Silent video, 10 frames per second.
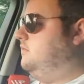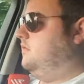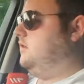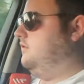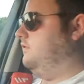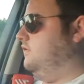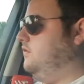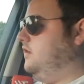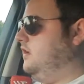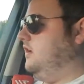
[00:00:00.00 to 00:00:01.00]
We're in
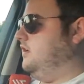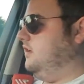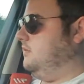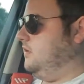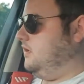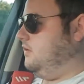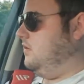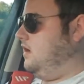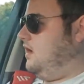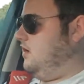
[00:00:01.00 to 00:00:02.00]
48, there we go.
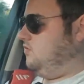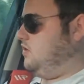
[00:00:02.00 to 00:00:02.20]
I'm